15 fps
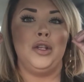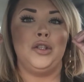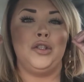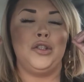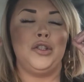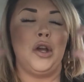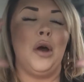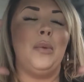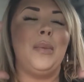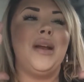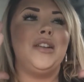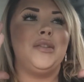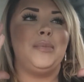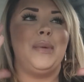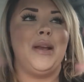so
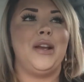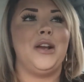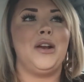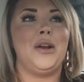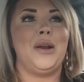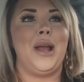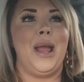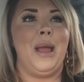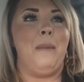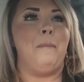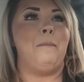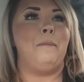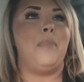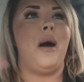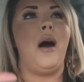much bigger
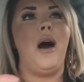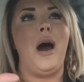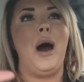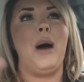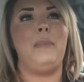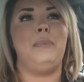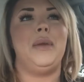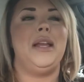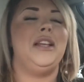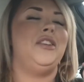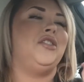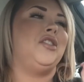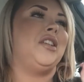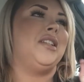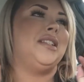and pop
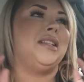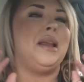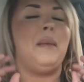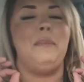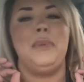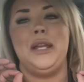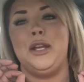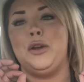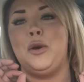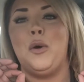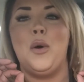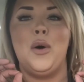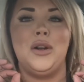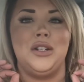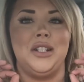and just be
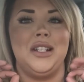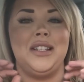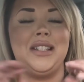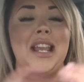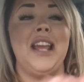gorgeous,